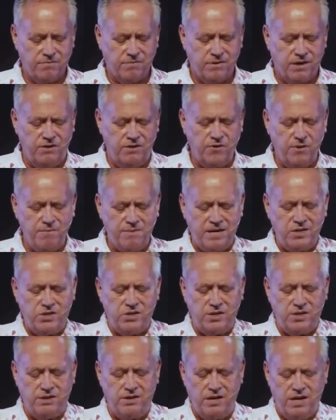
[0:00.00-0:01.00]

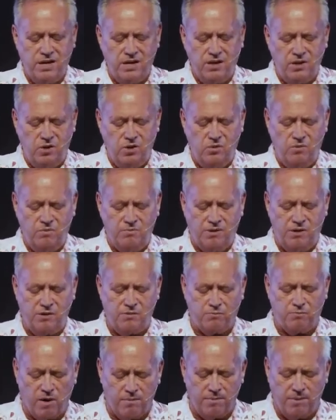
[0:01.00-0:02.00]
Information you
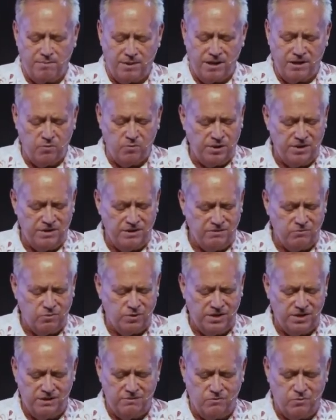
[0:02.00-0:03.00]
most probably
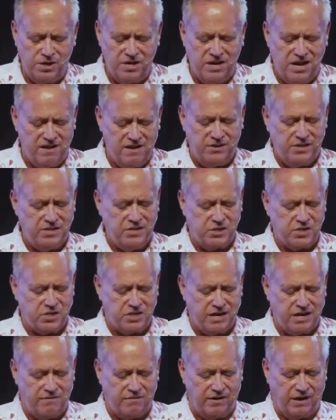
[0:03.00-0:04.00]
would never
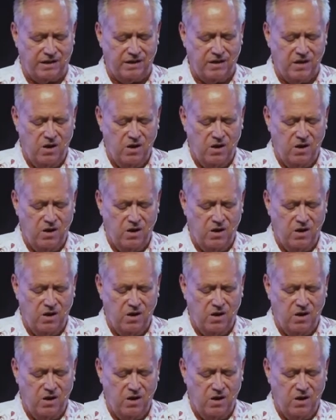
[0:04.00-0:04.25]
discover